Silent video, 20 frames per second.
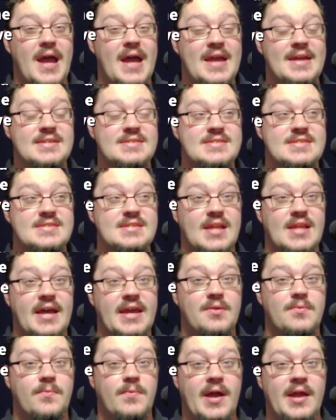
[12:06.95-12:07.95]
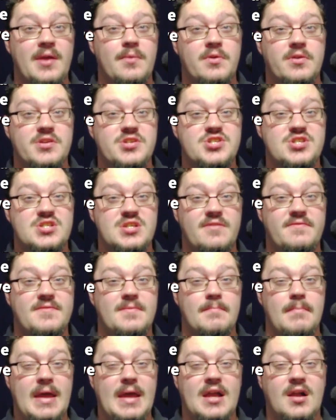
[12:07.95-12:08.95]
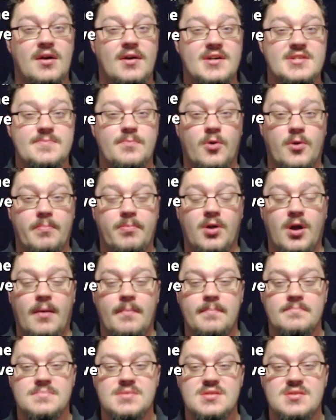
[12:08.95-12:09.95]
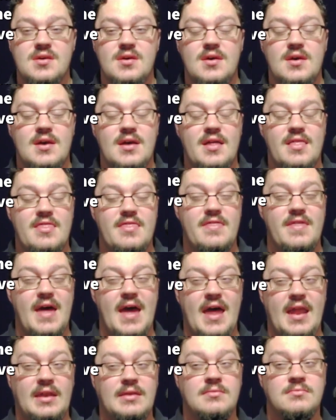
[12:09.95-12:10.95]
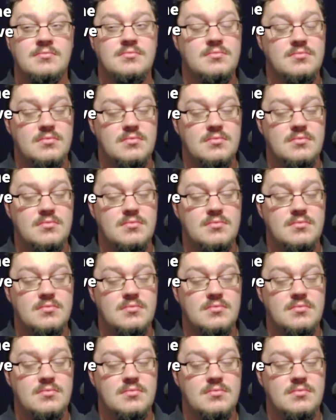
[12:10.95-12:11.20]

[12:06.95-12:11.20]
a slight rightward shift may cause more problems than